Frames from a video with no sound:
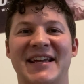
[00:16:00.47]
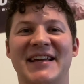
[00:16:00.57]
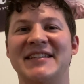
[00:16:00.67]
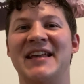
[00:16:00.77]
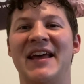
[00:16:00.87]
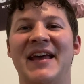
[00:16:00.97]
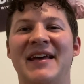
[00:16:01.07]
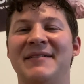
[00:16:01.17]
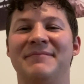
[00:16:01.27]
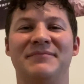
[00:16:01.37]
is,
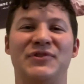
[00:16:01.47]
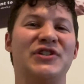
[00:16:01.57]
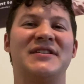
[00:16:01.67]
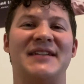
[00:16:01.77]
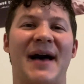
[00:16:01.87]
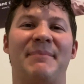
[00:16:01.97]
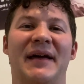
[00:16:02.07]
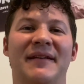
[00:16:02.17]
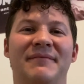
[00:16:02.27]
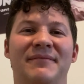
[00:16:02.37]
just stop
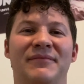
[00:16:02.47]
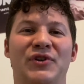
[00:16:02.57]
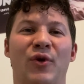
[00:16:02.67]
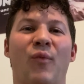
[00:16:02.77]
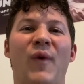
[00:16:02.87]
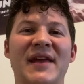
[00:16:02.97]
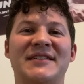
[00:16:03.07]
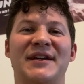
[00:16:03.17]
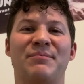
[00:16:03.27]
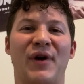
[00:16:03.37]
it. You're
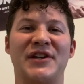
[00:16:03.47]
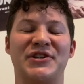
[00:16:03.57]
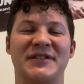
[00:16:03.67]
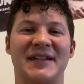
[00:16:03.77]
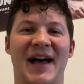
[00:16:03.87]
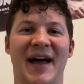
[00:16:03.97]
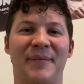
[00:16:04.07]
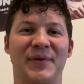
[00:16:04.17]
wasting precious time.